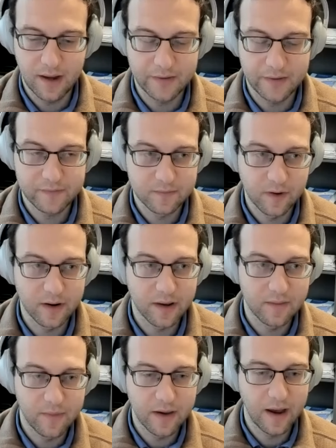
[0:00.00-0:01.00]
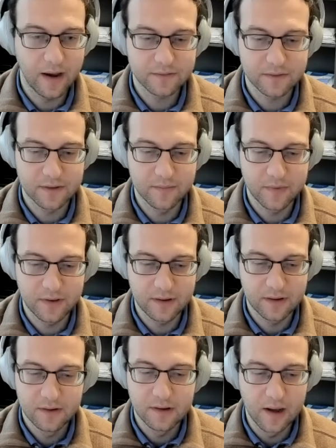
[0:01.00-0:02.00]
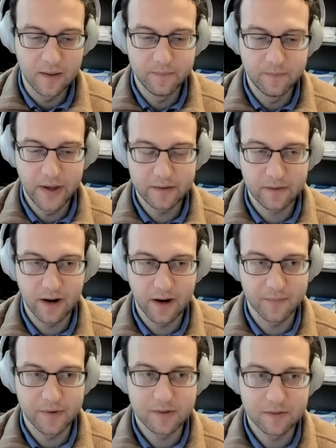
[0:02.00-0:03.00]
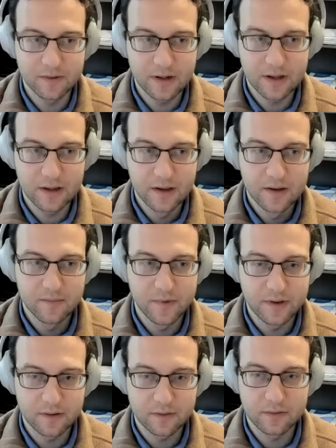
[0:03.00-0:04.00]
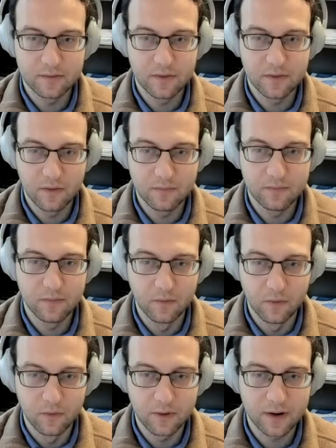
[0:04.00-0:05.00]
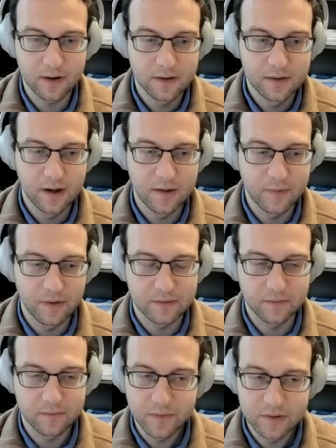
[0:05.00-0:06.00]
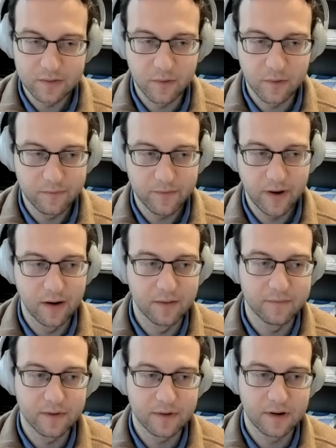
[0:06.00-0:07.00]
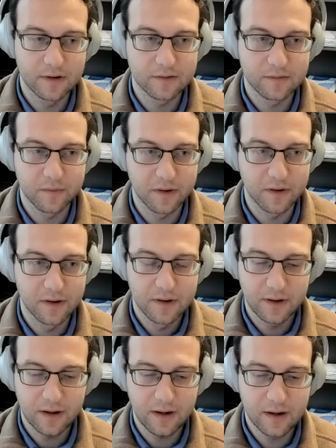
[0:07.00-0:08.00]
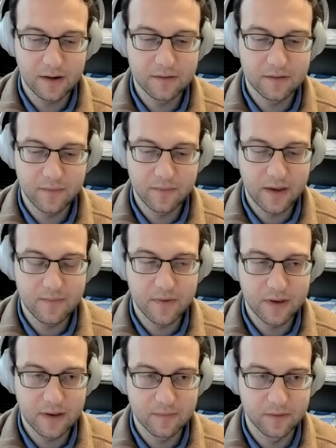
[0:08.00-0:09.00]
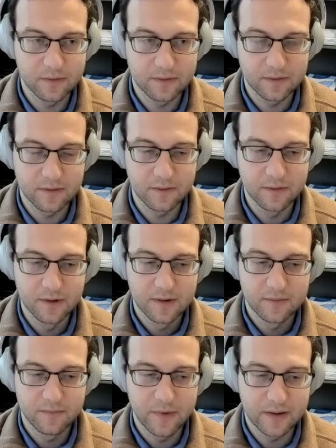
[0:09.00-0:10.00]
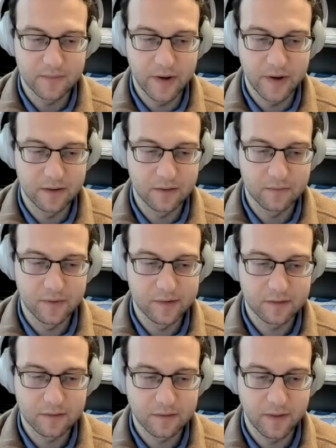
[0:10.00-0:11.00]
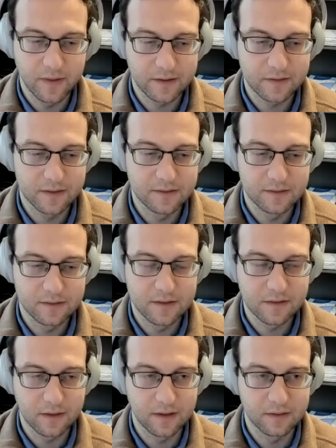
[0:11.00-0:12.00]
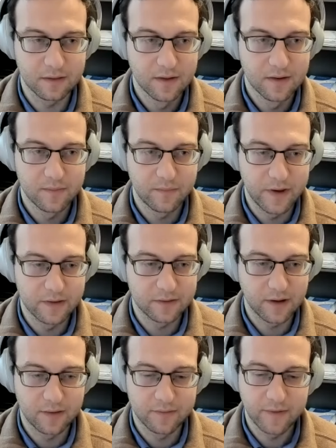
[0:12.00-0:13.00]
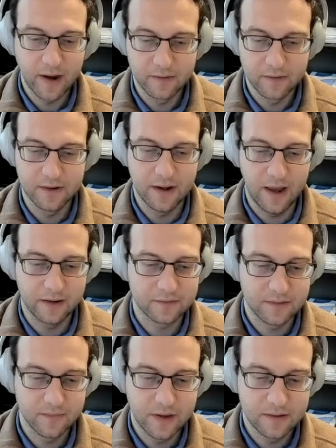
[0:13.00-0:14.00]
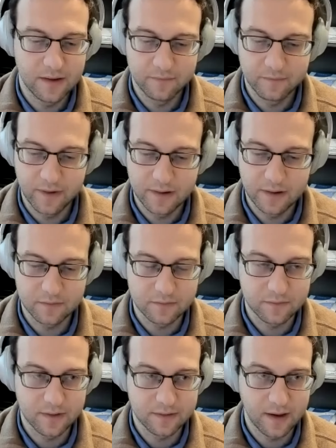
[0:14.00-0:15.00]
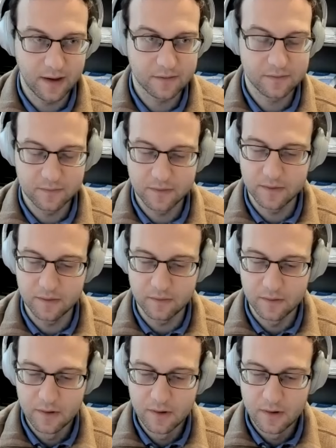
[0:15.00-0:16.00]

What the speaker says: aftermarket may actually be a better opportunity, because you know more about the risk profile of your customer, and you may be able to make better risk selection decisions based off of how they actually made that financial transaction with you.